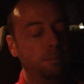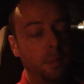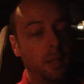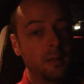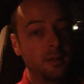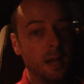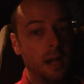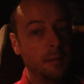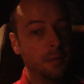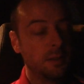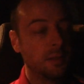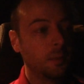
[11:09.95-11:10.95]
Plus,
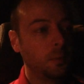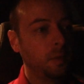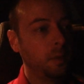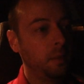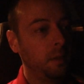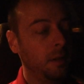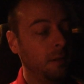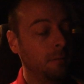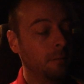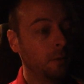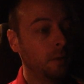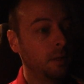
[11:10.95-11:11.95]
obviously, with it being
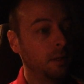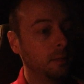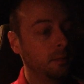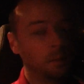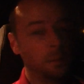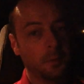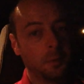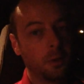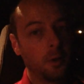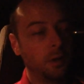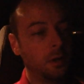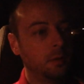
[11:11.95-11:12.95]
free, people are
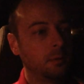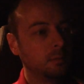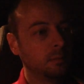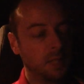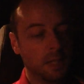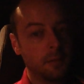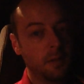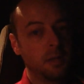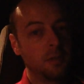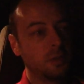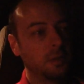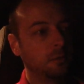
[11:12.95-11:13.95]
going to take
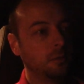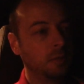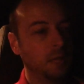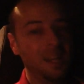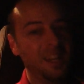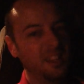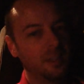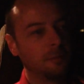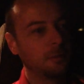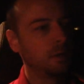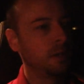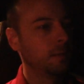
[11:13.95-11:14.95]
advantage of anything
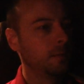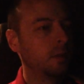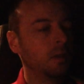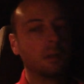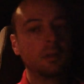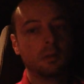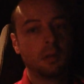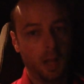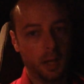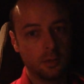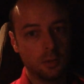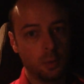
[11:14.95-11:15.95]
free,
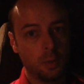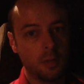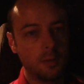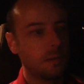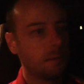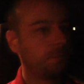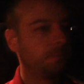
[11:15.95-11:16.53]
like donuts.